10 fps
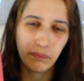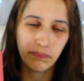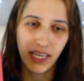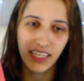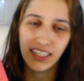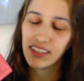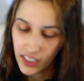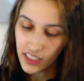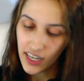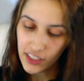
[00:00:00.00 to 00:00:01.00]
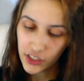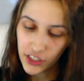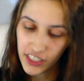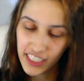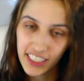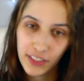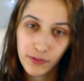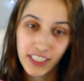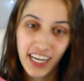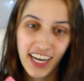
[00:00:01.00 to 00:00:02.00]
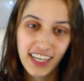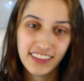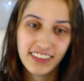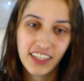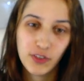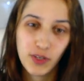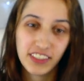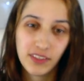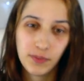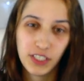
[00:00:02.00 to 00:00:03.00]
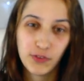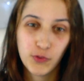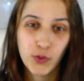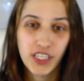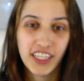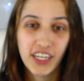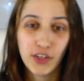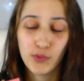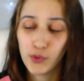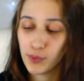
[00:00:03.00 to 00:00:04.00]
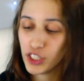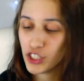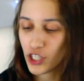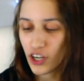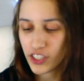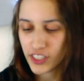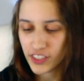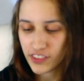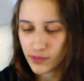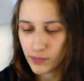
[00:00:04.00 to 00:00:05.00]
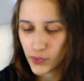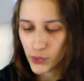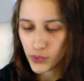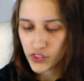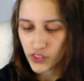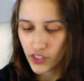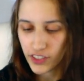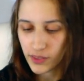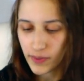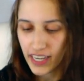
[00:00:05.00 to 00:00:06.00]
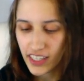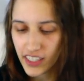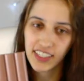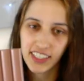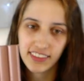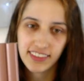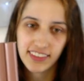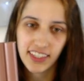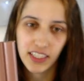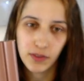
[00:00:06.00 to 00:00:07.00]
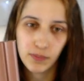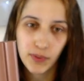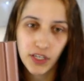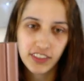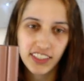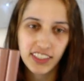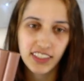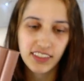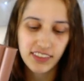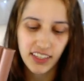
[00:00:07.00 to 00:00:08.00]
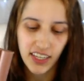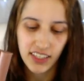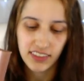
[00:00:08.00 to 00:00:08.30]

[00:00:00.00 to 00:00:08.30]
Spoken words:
big. It actually even has a recipe for a ruby chocolate mousse on the back. It's in bars like this, and